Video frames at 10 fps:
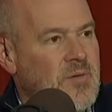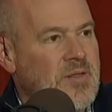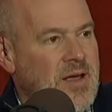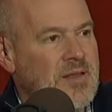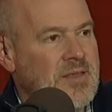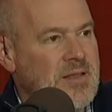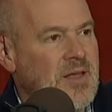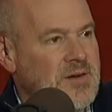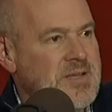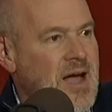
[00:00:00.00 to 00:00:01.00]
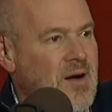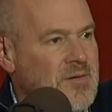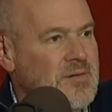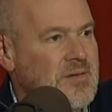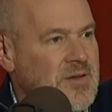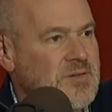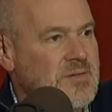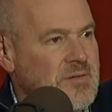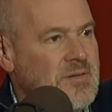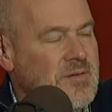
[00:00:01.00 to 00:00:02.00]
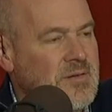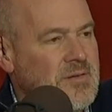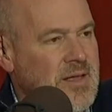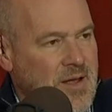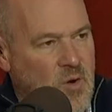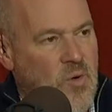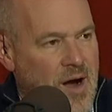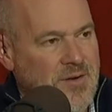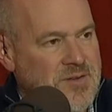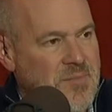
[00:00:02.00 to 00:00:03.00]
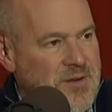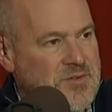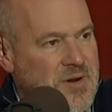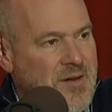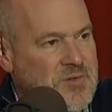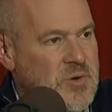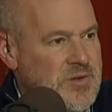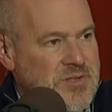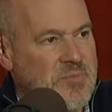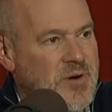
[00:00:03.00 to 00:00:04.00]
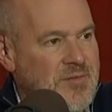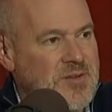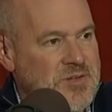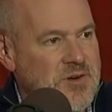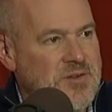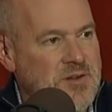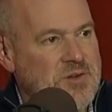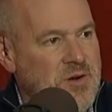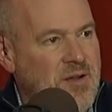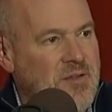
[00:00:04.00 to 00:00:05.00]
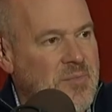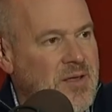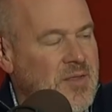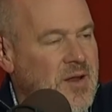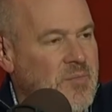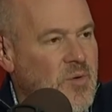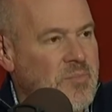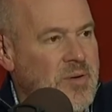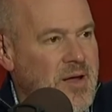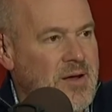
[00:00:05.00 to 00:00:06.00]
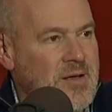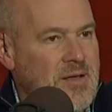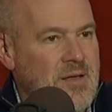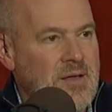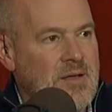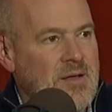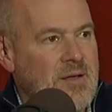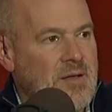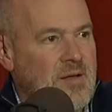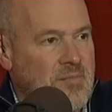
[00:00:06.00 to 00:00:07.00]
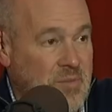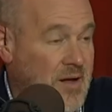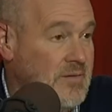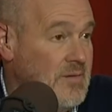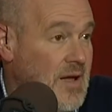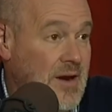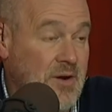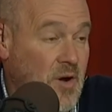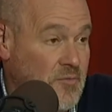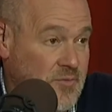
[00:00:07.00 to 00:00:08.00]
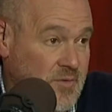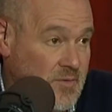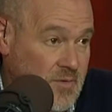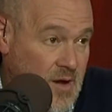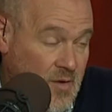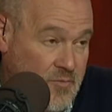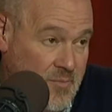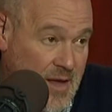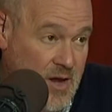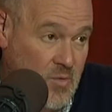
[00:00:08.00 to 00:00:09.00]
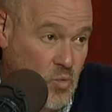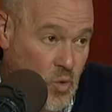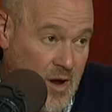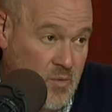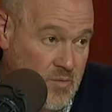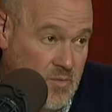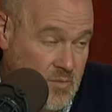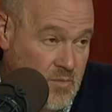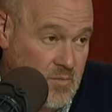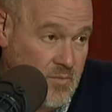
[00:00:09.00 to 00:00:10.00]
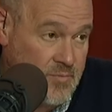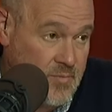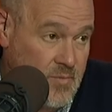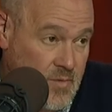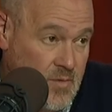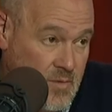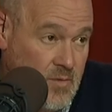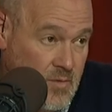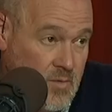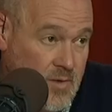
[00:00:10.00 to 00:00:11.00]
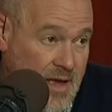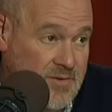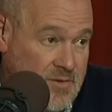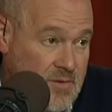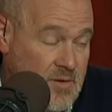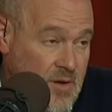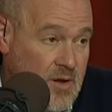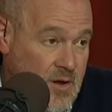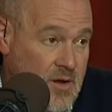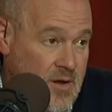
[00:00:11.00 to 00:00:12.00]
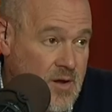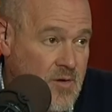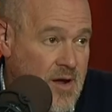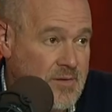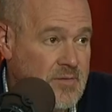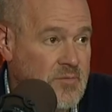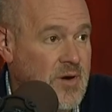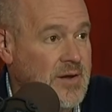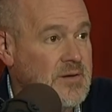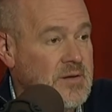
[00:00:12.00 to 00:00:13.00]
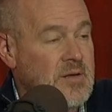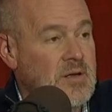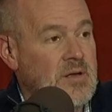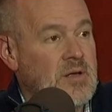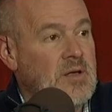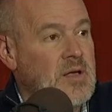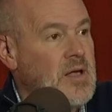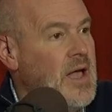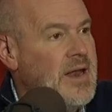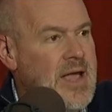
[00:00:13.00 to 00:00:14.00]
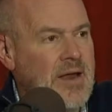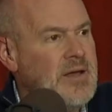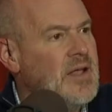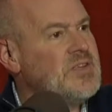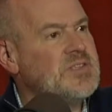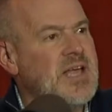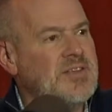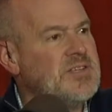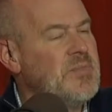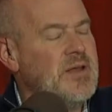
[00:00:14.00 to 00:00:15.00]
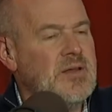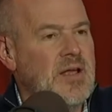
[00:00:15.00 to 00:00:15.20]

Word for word: Where they got, they lucked out. They they acquired somebody's draft choice in the previous years, and it turned into being the number oh, one pick. But I don't know if I mean gone from like worst, one worst record, number one pick. Yes. Boom, win the division. Correct. That year. Right. I don't know if that's and again, it's a testament.